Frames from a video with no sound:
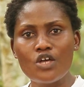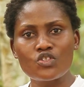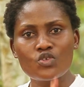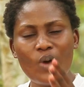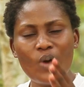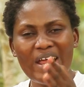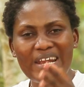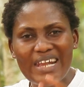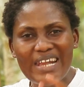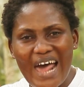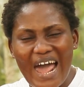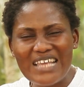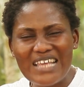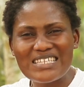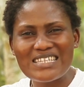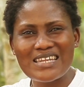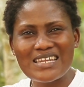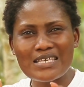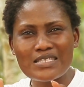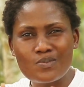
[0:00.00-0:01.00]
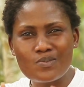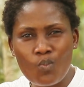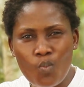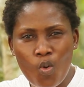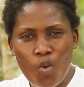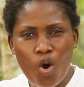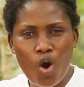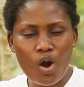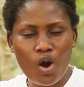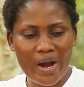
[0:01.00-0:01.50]
to enlighten us
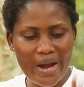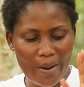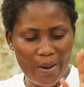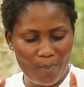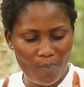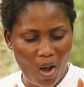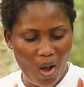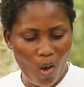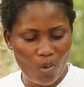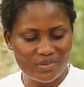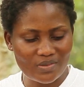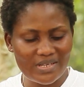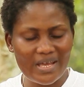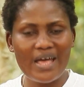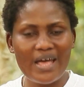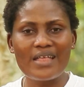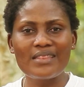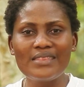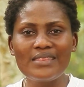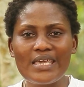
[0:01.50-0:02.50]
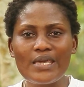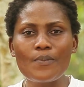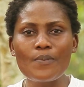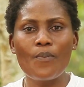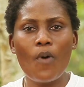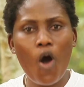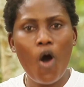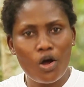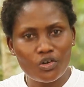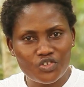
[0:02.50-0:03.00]
more about the
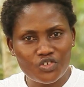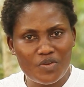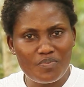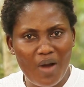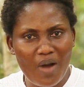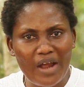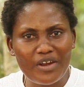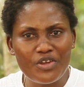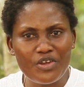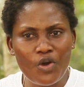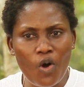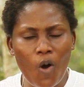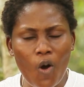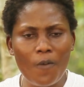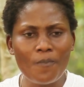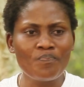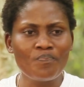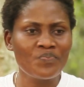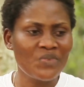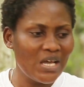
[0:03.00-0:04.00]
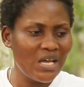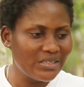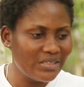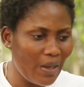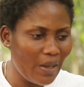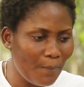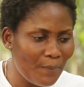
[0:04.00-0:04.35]
poultry manure, the